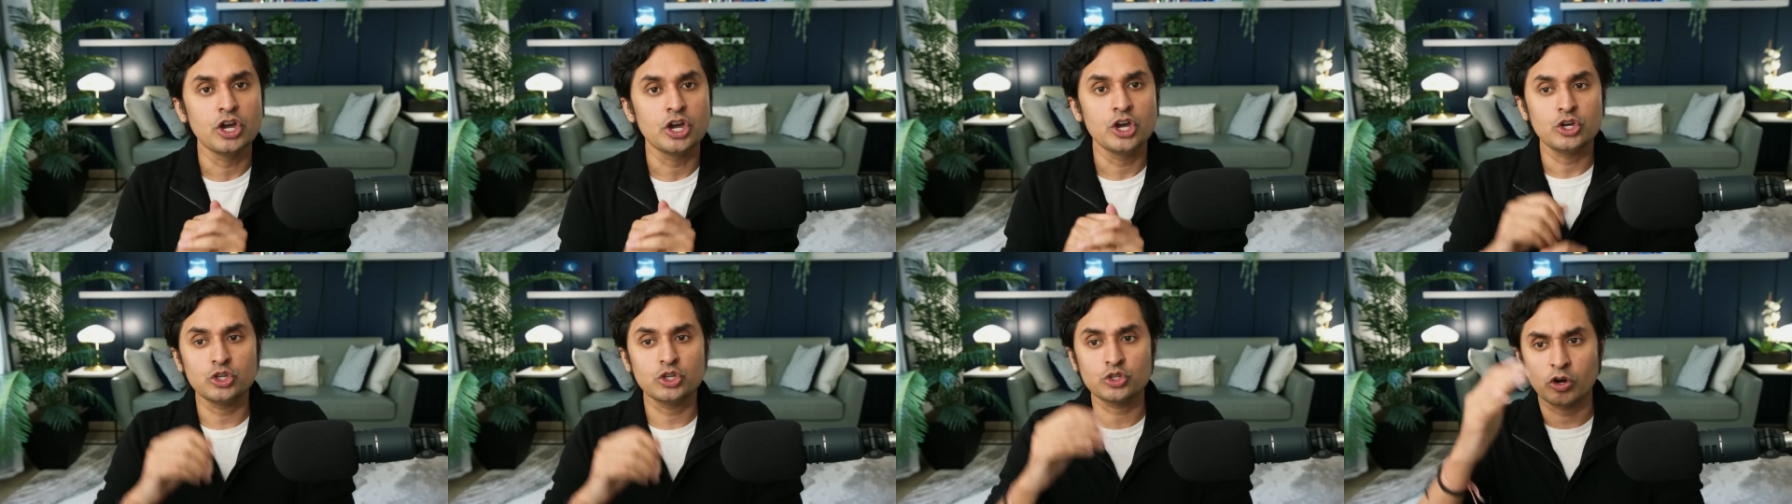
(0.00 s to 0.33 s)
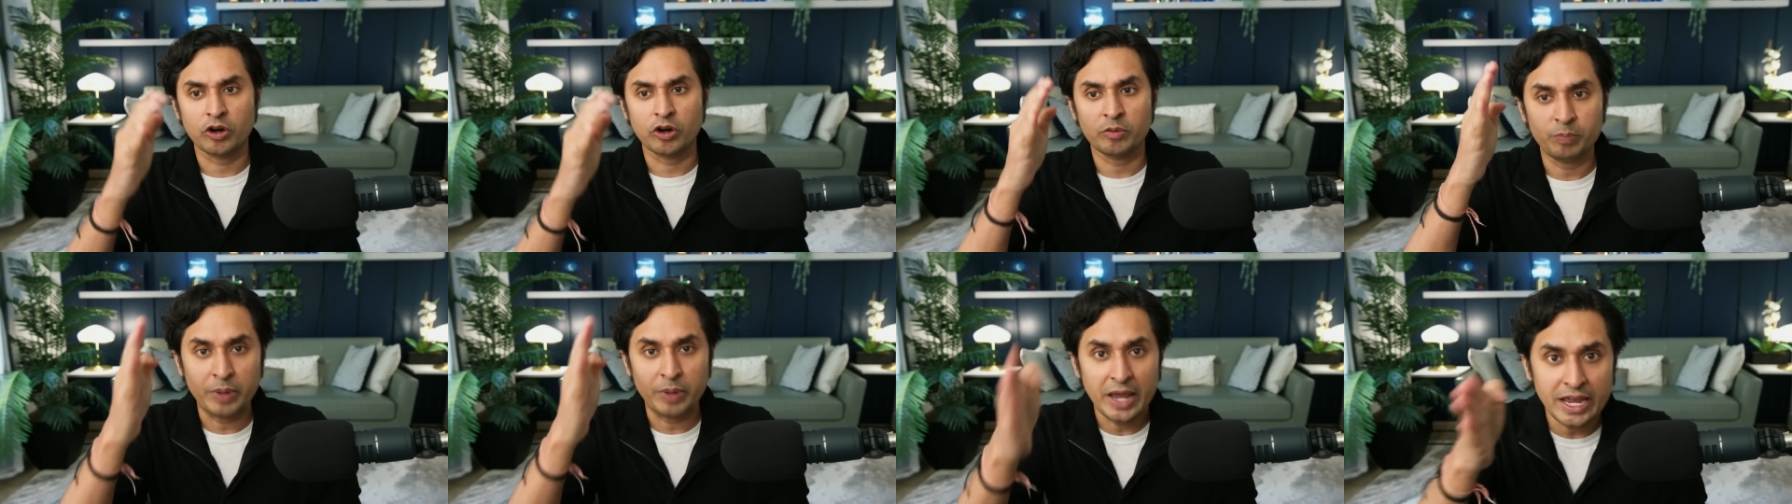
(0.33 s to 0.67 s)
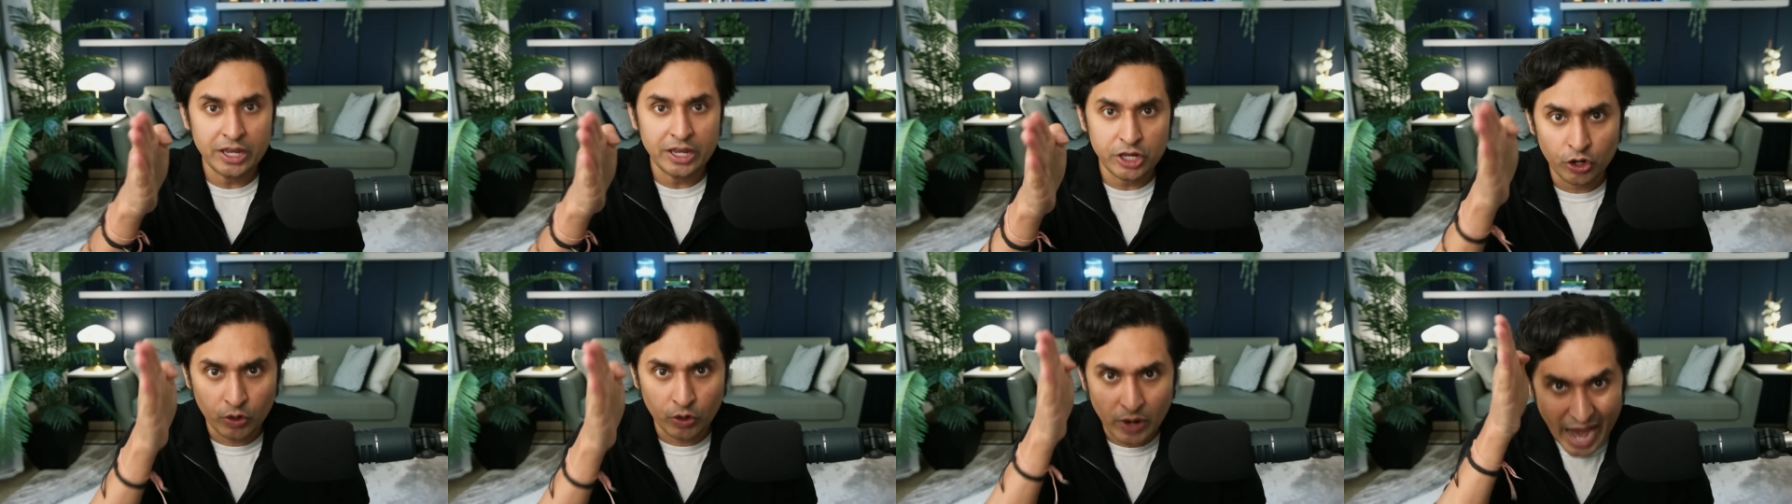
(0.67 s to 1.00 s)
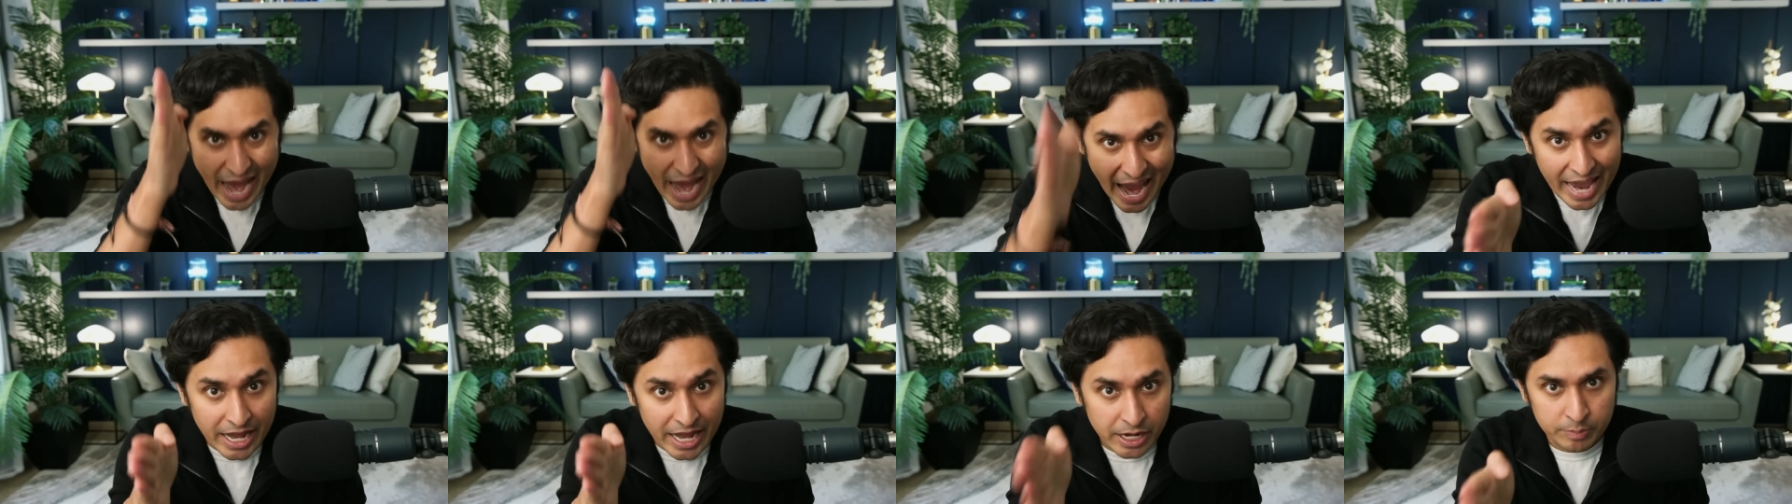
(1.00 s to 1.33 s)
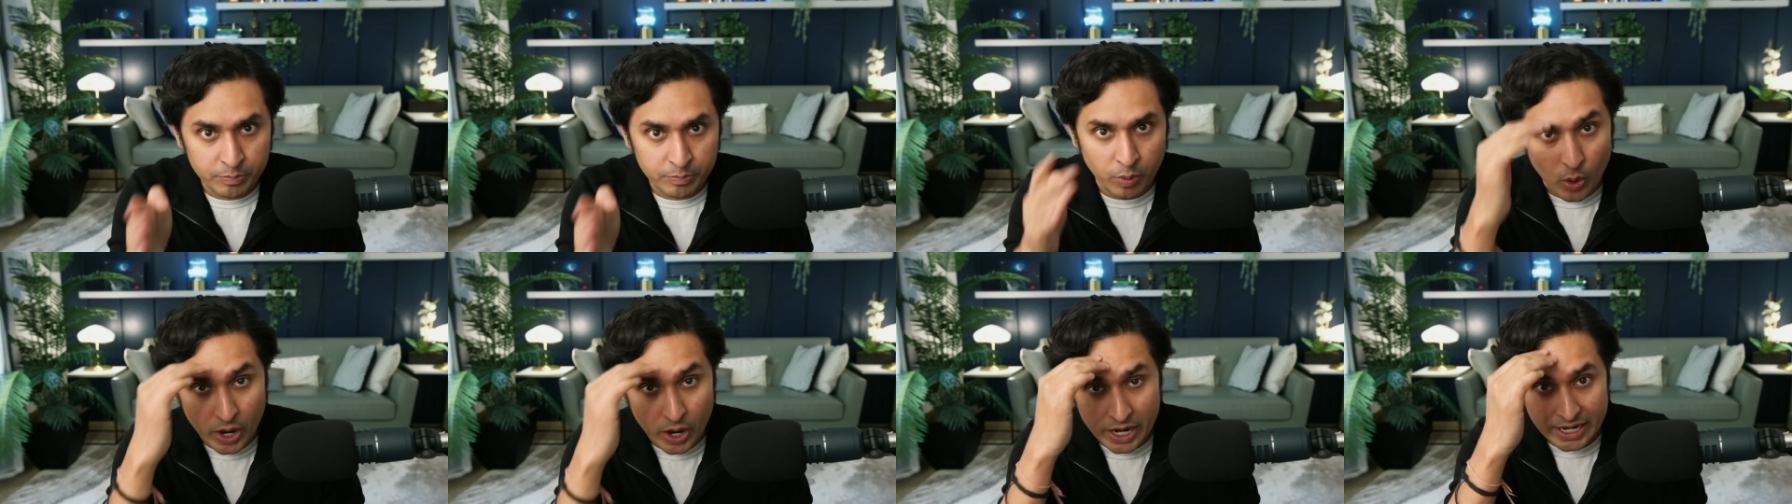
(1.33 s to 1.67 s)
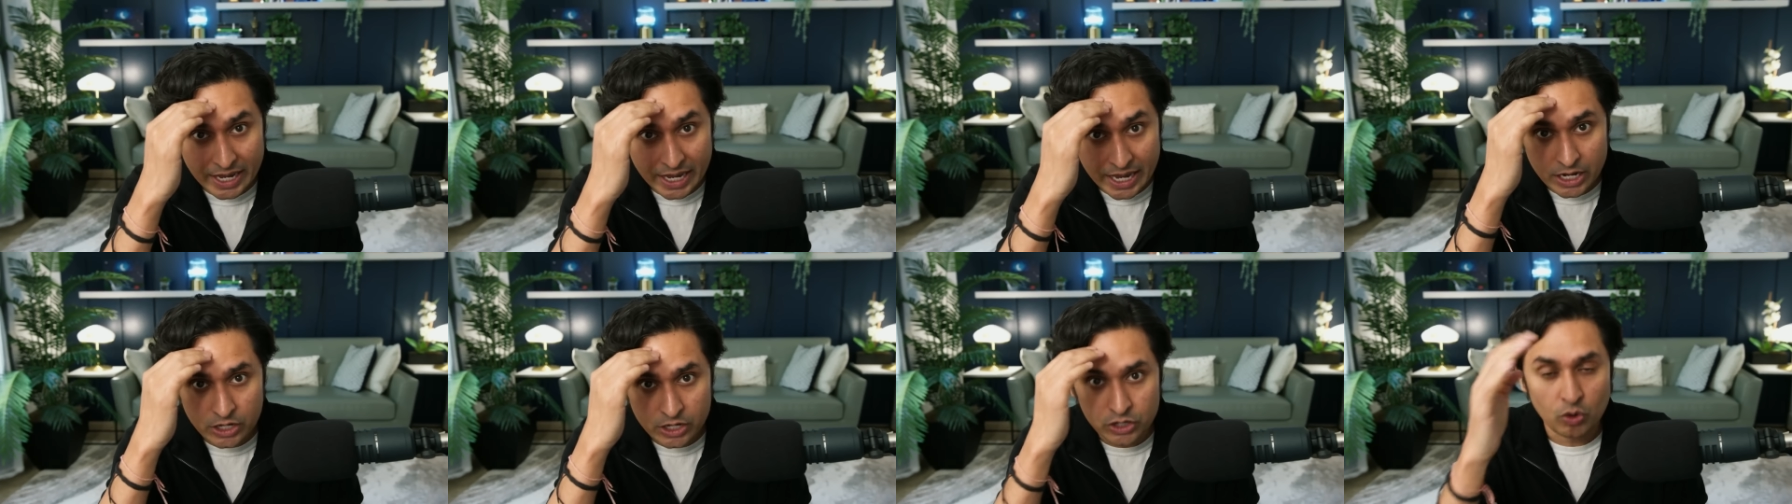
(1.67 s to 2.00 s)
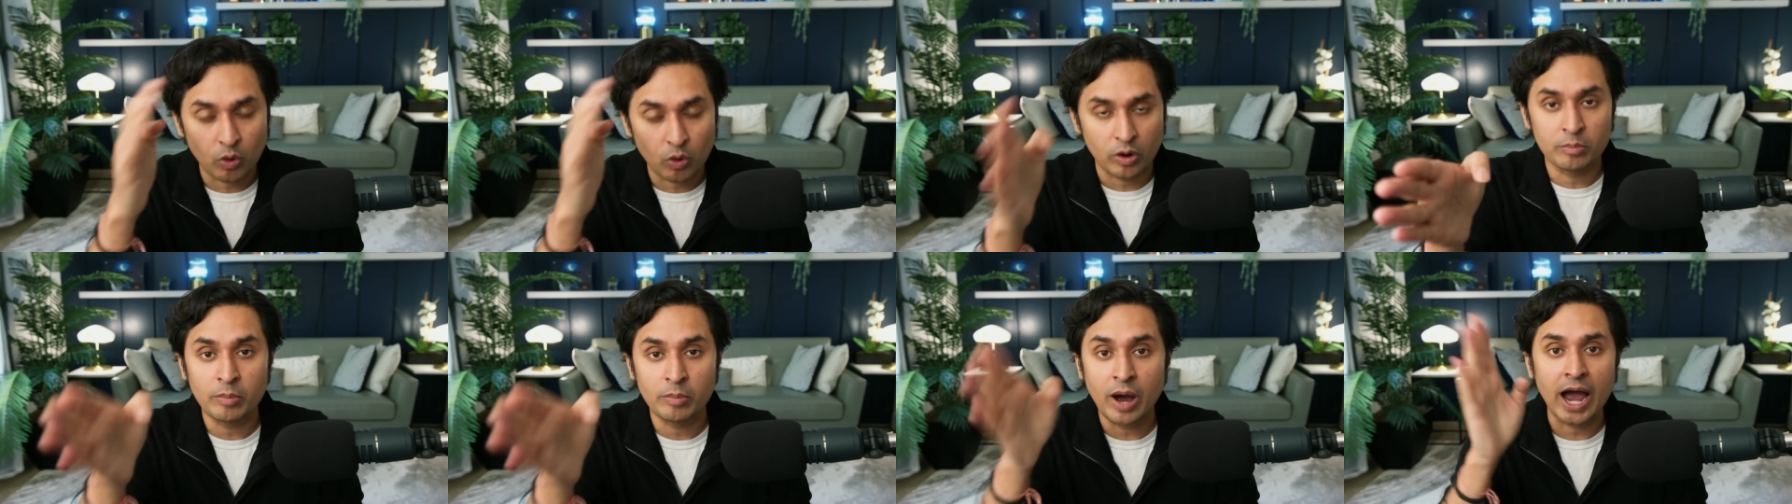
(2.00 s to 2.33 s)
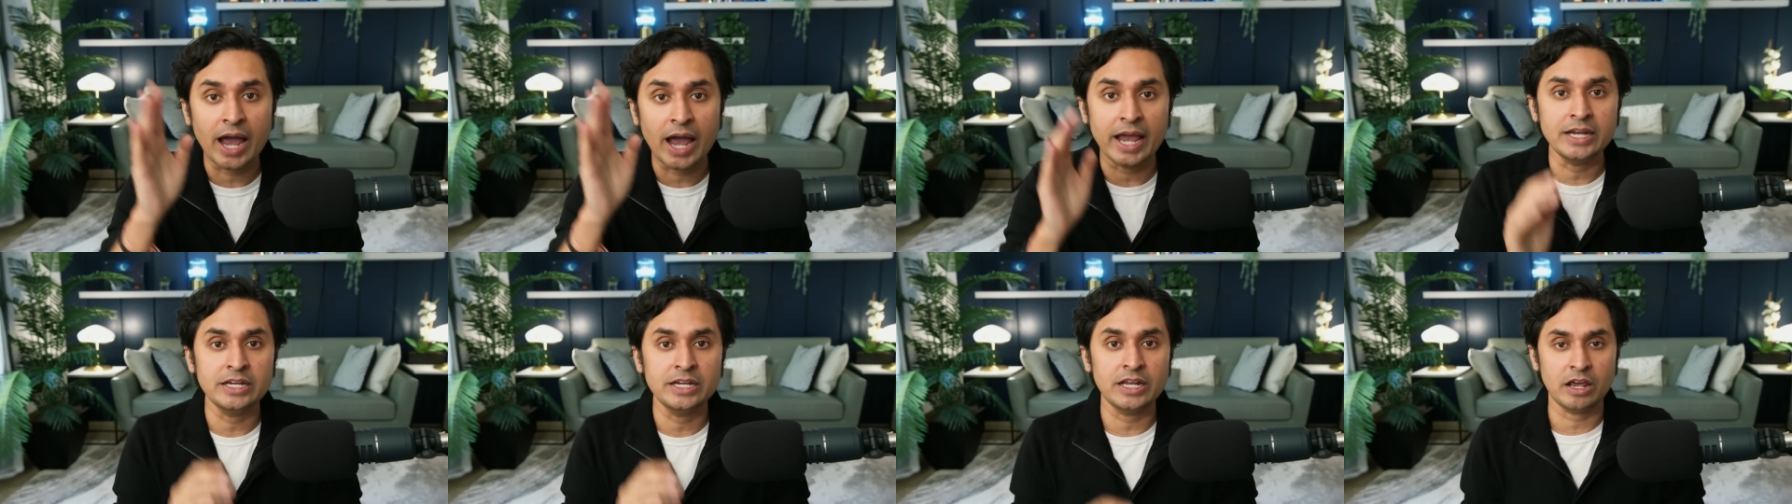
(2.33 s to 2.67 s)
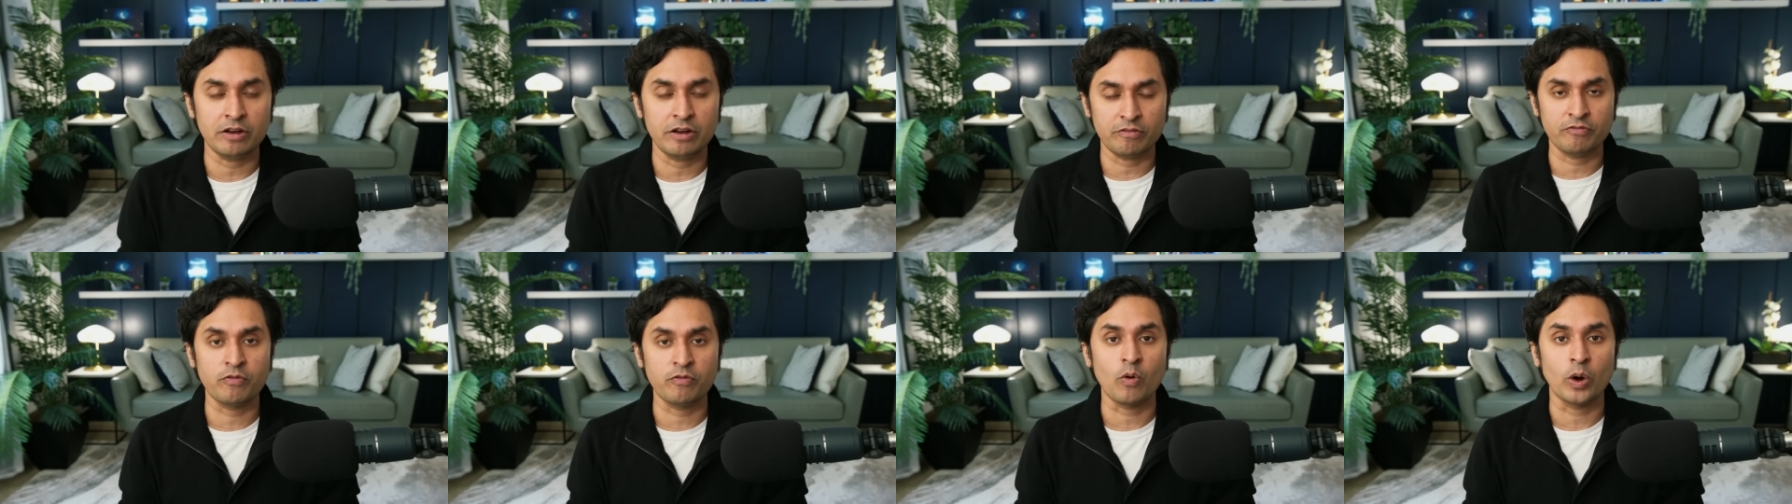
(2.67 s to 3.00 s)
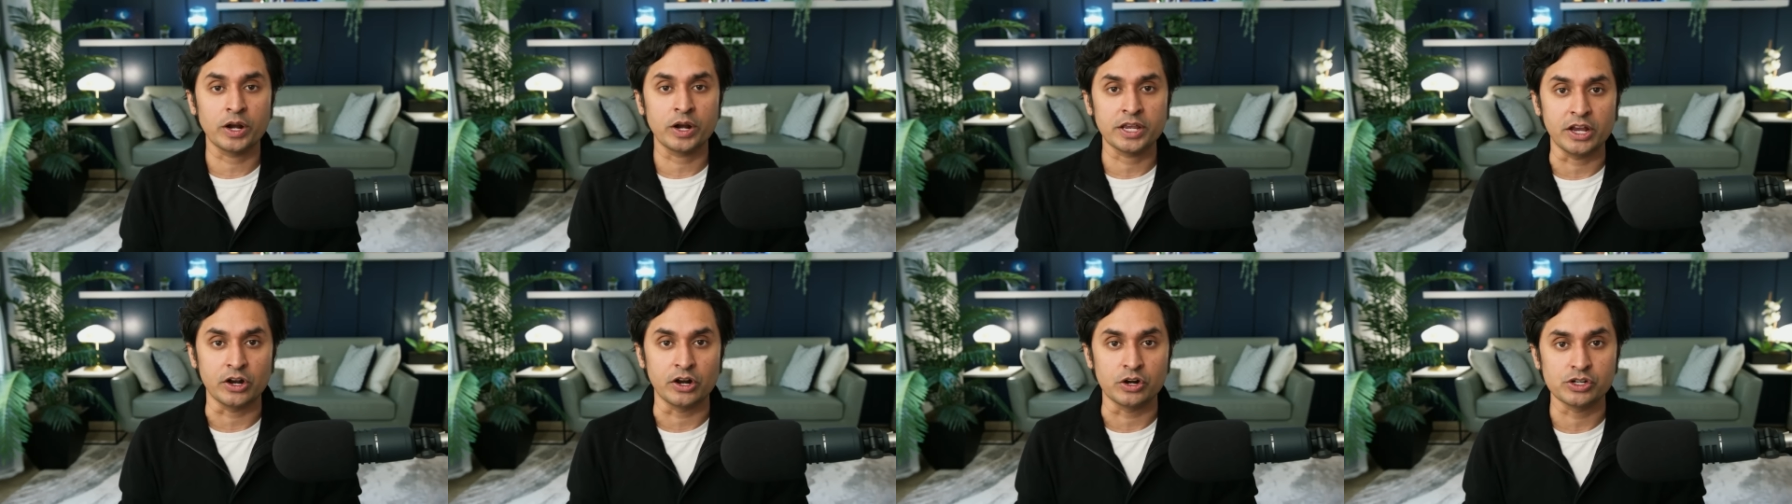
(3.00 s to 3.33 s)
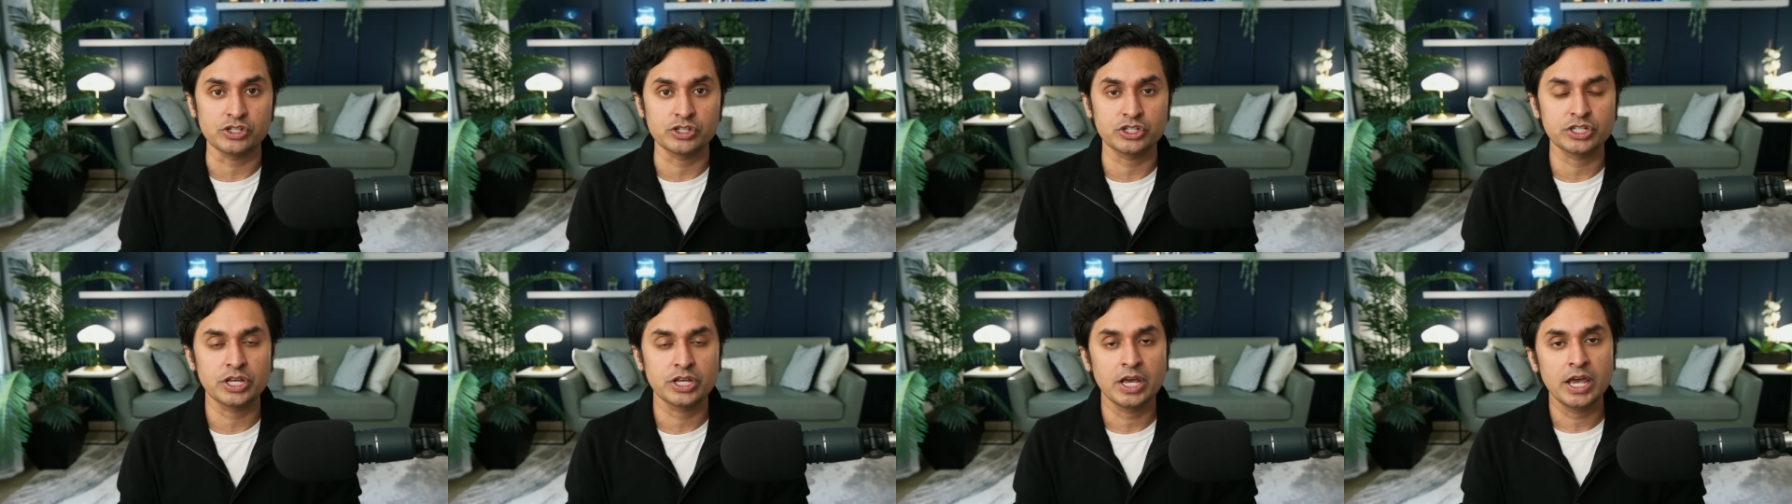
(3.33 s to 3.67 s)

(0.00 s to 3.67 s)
you sort of pick your endpoint in your mind at four years